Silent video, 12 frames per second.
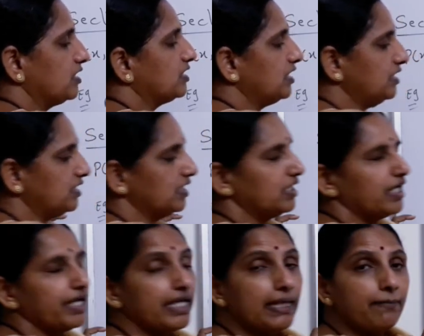is
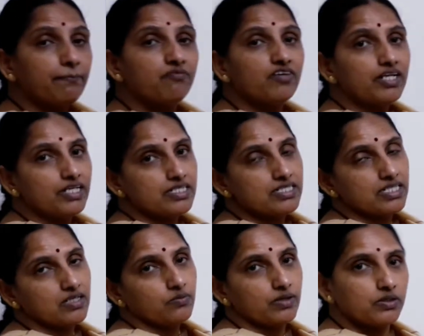M1 is
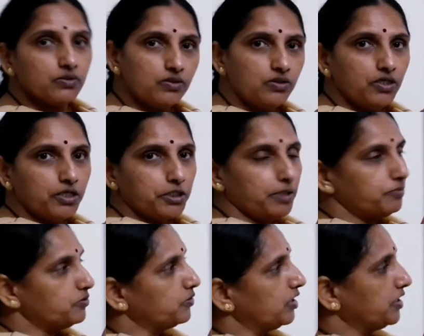equal to
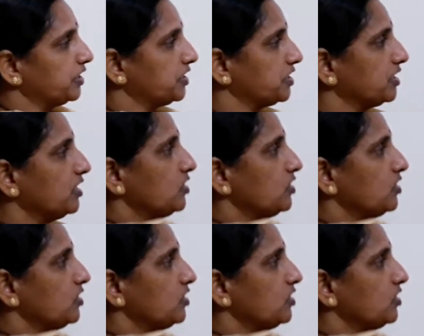M2 condition.